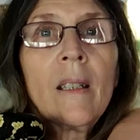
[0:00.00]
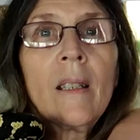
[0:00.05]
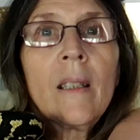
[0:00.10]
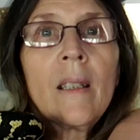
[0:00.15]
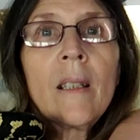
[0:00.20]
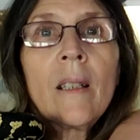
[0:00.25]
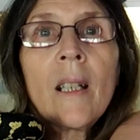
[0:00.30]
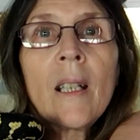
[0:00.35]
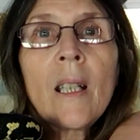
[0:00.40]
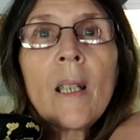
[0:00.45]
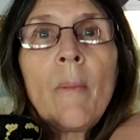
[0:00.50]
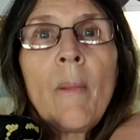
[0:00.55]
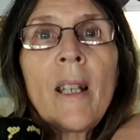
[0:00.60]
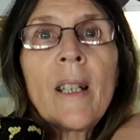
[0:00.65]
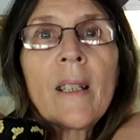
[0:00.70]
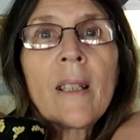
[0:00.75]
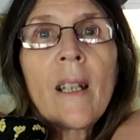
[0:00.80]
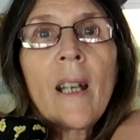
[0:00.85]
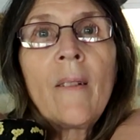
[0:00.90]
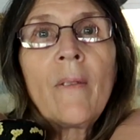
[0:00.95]
It's not the
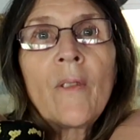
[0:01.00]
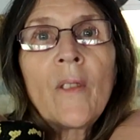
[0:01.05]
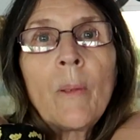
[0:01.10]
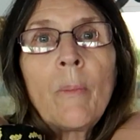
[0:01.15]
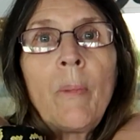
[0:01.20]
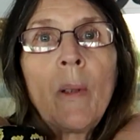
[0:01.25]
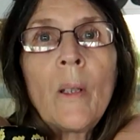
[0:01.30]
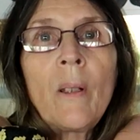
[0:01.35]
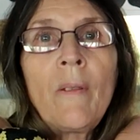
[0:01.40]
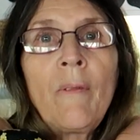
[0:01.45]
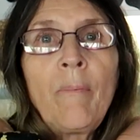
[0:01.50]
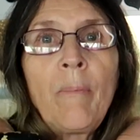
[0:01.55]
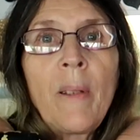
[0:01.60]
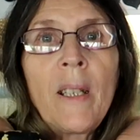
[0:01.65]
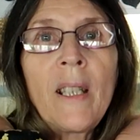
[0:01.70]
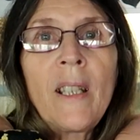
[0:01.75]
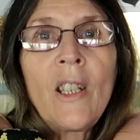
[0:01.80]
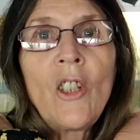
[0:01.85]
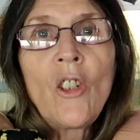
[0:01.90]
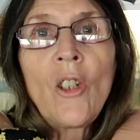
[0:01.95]
most comfortable of
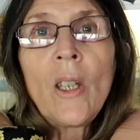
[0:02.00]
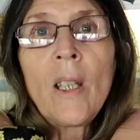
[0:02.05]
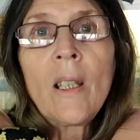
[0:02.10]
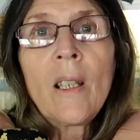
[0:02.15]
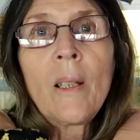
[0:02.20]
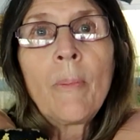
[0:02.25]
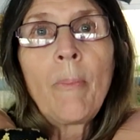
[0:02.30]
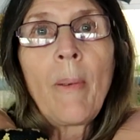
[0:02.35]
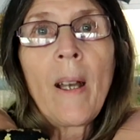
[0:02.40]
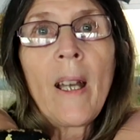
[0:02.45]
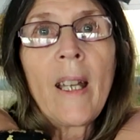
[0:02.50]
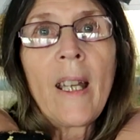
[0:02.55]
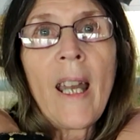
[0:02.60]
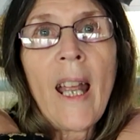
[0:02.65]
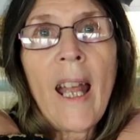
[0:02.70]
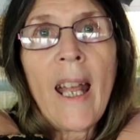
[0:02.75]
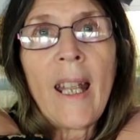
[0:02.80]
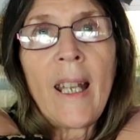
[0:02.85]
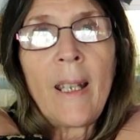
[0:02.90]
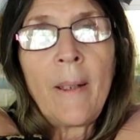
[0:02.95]
positions, but
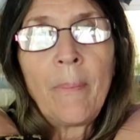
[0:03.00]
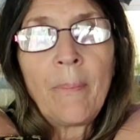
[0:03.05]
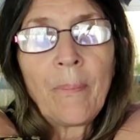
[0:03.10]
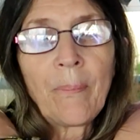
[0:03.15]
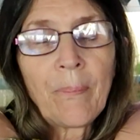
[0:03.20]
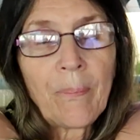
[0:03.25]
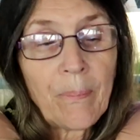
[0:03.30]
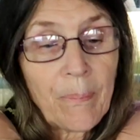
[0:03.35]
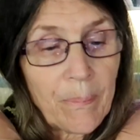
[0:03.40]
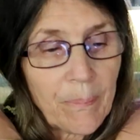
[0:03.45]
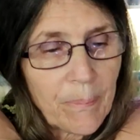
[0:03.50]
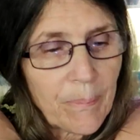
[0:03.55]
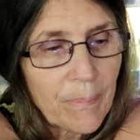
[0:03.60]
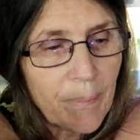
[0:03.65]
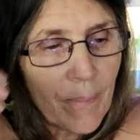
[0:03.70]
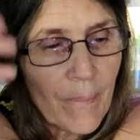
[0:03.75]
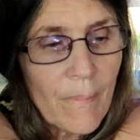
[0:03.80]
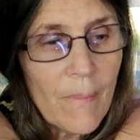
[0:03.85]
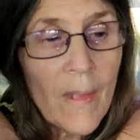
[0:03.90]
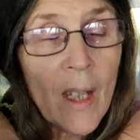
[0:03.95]
hey,
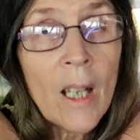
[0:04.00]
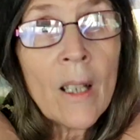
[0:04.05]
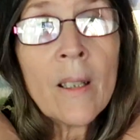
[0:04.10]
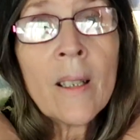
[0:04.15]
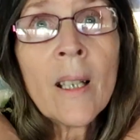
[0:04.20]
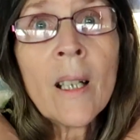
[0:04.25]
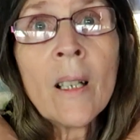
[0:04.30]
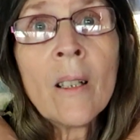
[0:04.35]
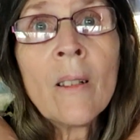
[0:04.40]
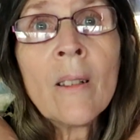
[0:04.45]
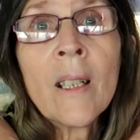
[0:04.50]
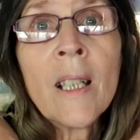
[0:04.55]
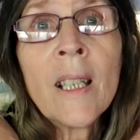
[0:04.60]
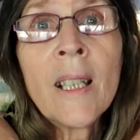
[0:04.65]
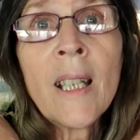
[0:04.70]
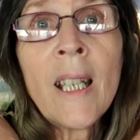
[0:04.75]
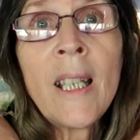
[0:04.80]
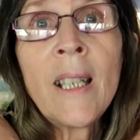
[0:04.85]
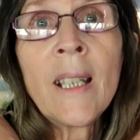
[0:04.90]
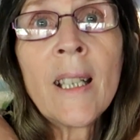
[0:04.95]
so long
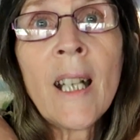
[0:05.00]
as he's